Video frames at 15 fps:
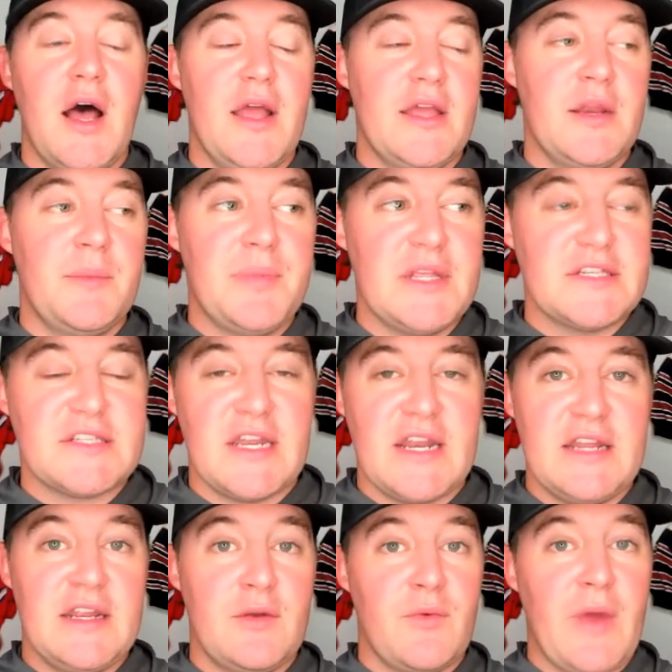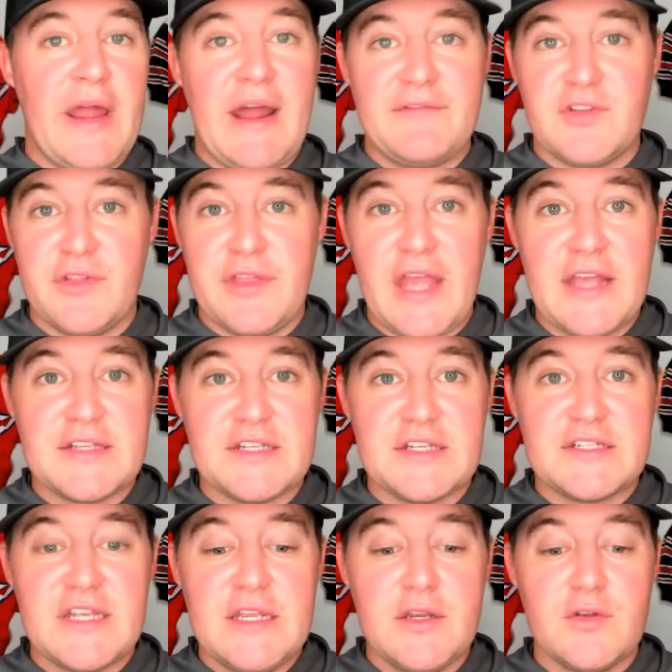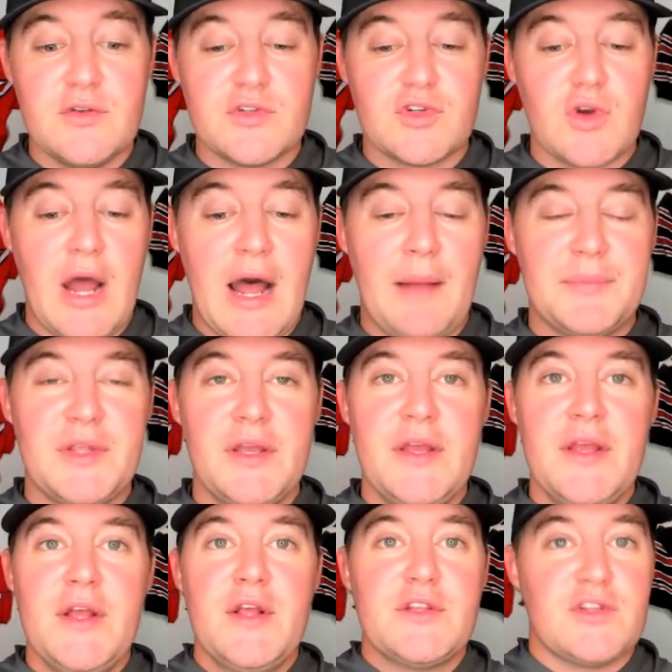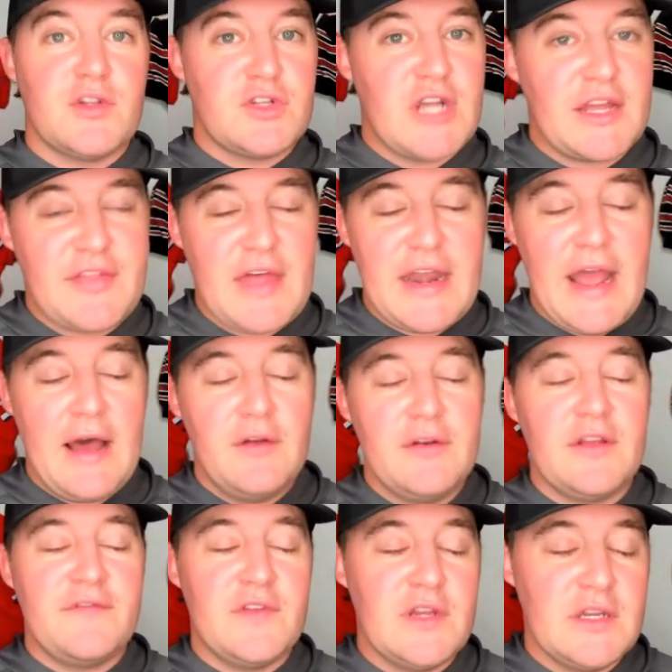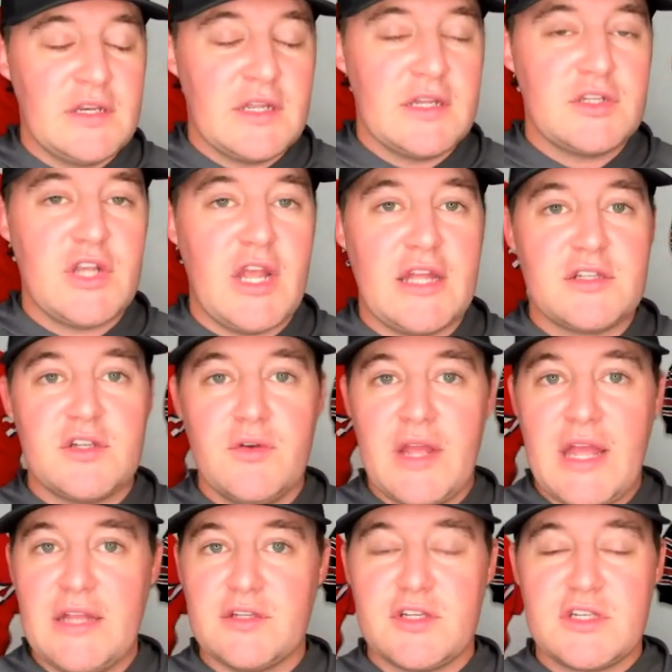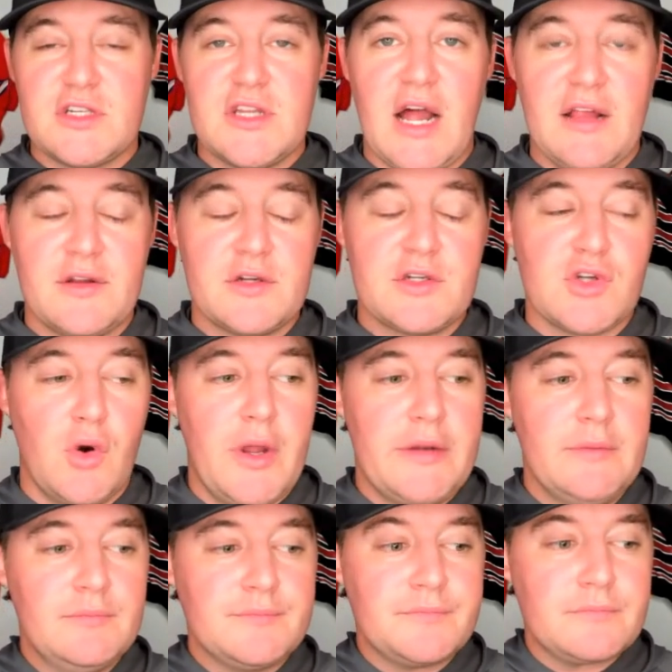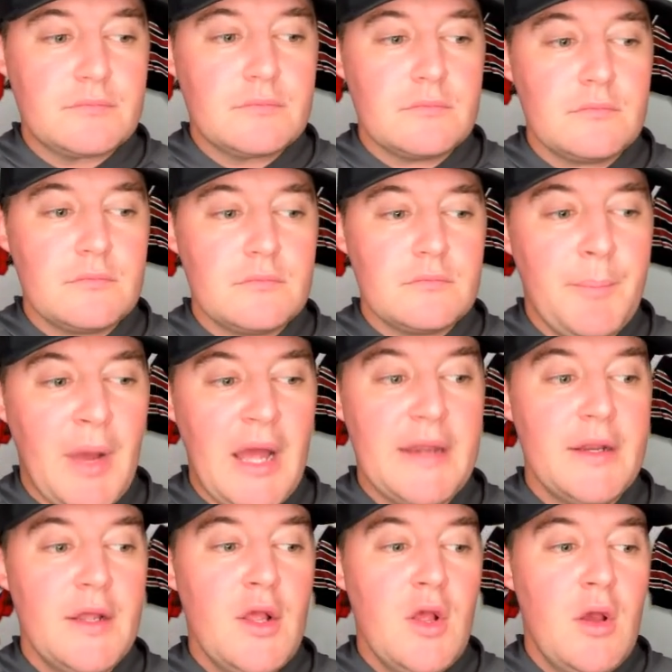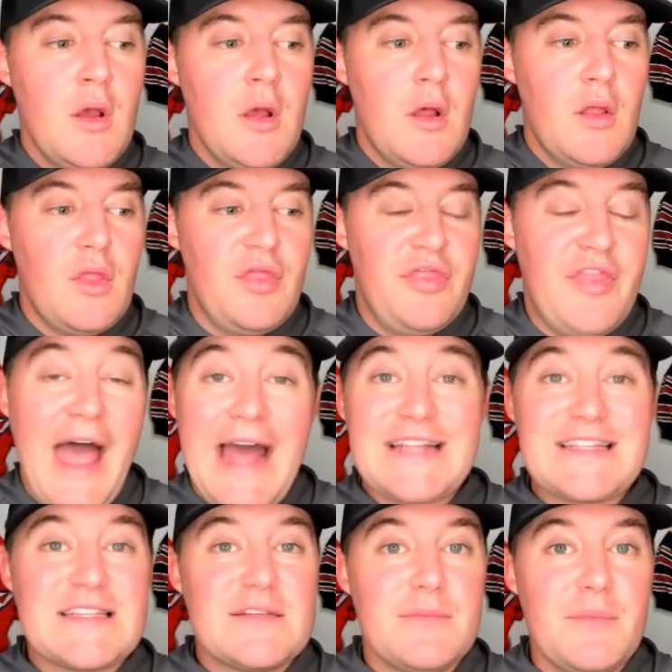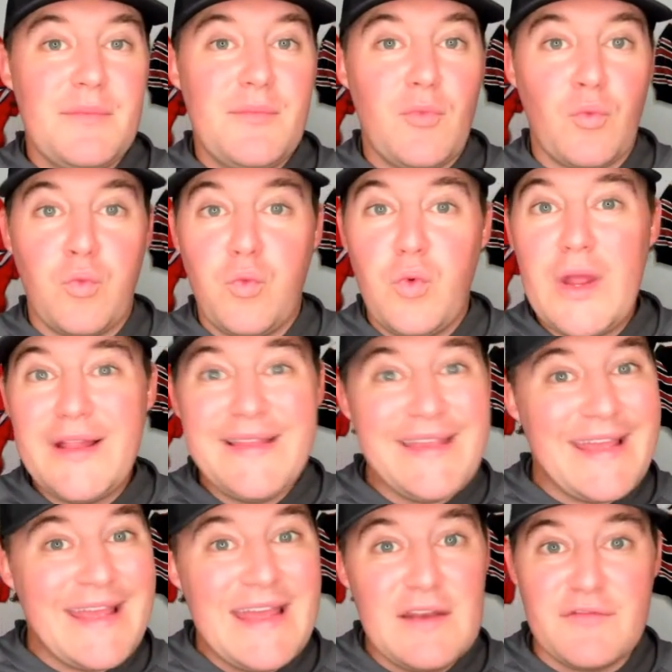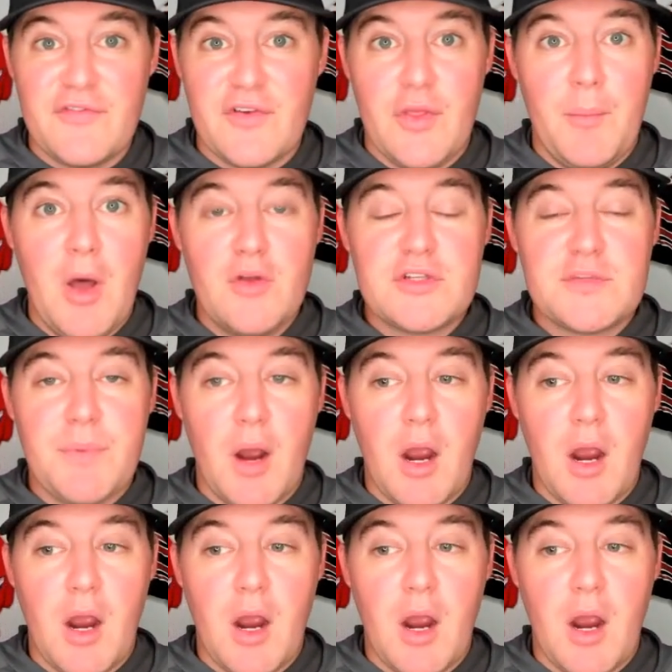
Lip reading: in a piece that I did right after the ACC news dropped. So check that out if you didn't get a chance to. Again, just a dollar to join. But that's really it for the most